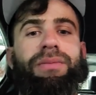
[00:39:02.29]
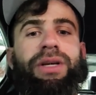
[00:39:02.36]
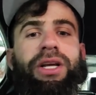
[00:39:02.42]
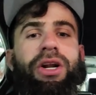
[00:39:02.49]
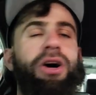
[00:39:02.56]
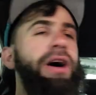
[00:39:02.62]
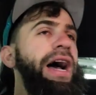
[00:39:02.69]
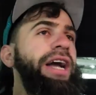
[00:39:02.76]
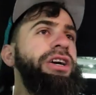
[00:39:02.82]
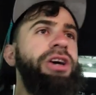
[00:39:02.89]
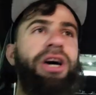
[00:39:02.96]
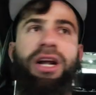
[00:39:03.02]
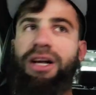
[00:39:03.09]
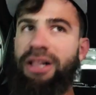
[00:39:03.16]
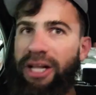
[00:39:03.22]
You know, I
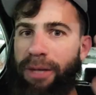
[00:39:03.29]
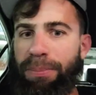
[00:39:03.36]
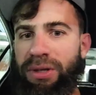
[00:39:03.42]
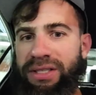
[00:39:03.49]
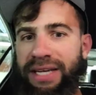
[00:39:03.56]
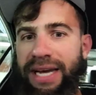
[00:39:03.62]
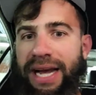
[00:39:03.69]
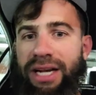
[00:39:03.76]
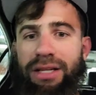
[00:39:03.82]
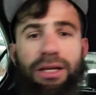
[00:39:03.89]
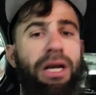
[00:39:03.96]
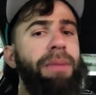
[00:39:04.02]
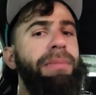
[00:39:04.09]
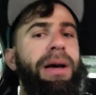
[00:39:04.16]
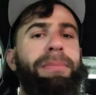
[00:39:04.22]
could have clicked protect,
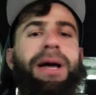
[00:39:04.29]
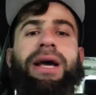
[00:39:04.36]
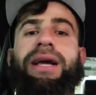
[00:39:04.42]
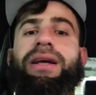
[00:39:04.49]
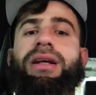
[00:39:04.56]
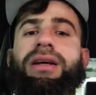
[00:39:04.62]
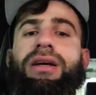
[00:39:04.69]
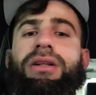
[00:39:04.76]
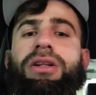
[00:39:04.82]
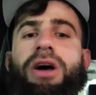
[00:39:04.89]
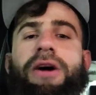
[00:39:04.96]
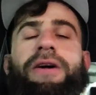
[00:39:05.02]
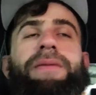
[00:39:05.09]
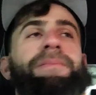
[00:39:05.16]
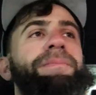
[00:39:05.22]
but I'm like,
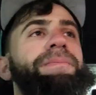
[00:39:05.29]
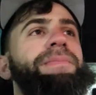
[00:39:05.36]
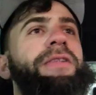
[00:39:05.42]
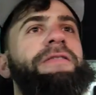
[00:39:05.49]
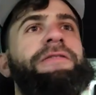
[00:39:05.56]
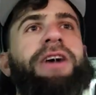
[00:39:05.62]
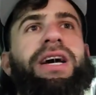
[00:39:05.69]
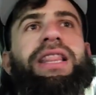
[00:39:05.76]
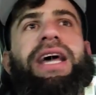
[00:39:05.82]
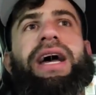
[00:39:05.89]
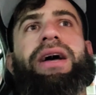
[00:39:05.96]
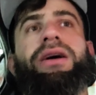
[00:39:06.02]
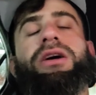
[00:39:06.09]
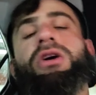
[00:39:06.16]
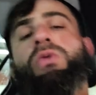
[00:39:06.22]
no, fuck
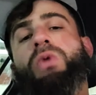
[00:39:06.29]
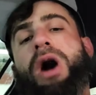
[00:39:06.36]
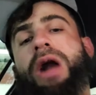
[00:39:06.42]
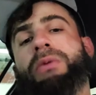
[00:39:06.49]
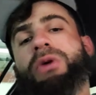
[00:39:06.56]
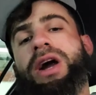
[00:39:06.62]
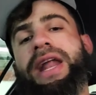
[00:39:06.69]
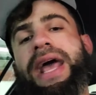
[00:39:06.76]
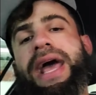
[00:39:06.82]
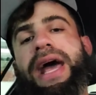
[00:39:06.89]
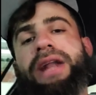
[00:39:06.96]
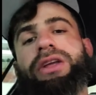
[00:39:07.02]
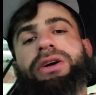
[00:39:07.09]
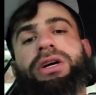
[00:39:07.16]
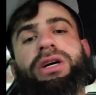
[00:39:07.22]
that. On one
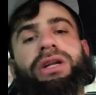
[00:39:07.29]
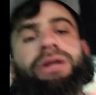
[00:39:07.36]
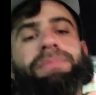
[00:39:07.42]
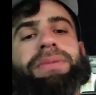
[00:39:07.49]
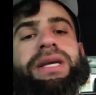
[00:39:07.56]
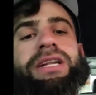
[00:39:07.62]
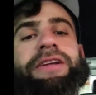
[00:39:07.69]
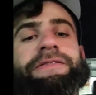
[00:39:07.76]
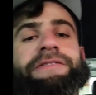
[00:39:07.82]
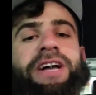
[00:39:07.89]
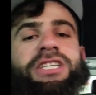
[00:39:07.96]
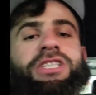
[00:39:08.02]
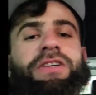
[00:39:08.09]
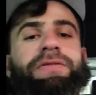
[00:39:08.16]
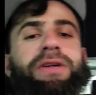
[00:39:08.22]
hand, you could be
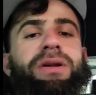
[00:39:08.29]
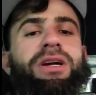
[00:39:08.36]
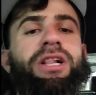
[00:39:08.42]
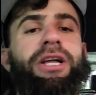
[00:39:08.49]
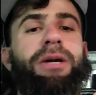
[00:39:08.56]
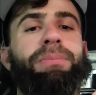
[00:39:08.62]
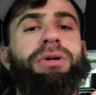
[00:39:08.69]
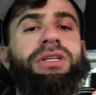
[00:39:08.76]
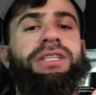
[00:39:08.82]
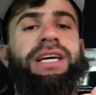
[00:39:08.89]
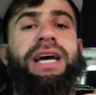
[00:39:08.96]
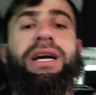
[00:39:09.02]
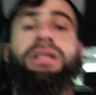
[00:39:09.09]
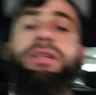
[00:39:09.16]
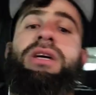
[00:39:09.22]
defensive and click
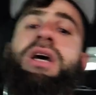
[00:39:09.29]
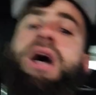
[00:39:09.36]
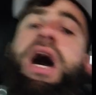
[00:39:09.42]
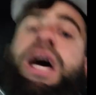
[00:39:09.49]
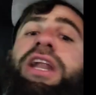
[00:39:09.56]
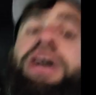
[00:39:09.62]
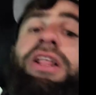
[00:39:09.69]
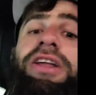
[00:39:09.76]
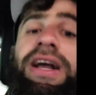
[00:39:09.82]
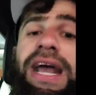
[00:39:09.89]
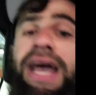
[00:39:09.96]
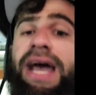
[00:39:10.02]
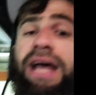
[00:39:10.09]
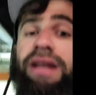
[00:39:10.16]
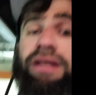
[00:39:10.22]
protect. On the other
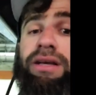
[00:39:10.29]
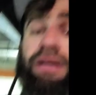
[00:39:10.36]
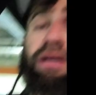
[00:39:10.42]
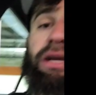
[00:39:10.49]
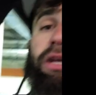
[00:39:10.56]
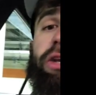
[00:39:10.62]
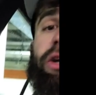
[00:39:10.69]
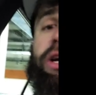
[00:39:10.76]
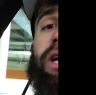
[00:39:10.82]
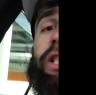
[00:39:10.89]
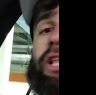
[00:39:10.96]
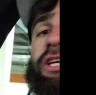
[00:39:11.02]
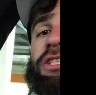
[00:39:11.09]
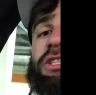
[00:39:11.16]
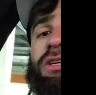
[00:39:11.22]
hand, you could
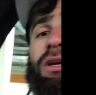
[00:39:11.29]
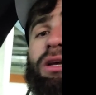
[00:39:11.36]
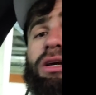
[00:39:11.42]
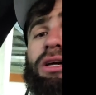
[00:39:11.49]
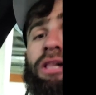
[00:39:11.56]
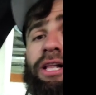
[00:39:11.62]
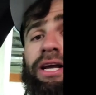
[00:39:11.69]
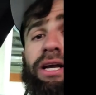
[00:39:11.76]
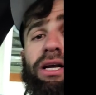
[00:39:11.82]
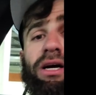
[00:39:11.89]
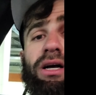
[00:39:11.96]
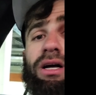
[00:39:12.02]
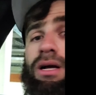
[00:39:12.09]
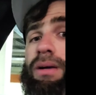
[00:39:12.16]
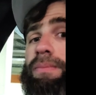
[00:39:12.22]
click
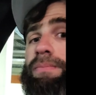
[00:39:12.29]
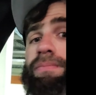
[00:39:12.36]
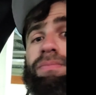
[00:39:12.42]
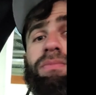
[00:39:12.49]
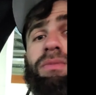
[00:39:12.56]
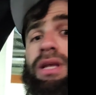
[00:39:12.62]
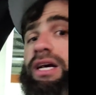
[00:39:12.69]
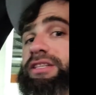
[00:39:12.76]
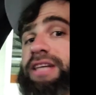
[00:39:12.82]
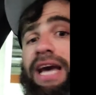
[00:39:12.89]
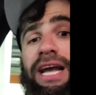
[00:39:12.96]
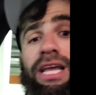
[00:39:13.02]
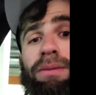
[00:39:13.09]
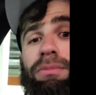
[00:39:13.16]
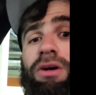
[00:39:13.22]

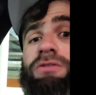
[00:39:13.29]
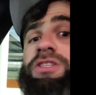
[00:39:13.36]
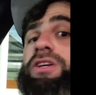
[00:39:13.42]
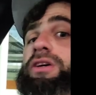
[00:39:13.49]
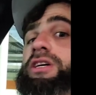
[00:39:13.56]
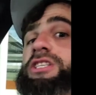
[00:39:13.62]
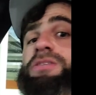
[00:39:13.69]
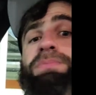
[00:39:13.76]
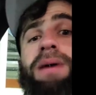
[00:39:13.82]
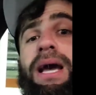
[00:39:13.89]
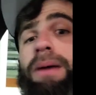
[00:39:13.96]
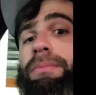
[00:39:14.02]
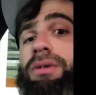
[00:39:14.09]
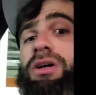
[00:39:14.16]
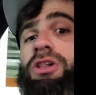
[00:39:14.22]
attacking moves. You could
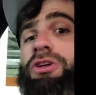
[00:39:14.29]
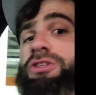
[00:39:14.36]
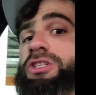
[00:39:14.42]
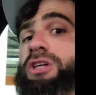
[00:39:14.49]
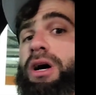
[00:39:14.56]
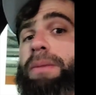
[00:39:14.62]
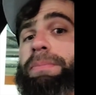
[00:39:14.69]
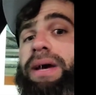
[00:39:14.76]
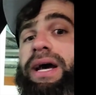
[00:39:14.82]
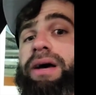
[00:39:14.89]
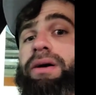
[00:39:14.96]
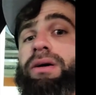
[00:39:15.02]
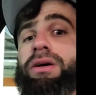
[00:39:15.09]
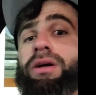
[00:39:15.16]
spam close combat.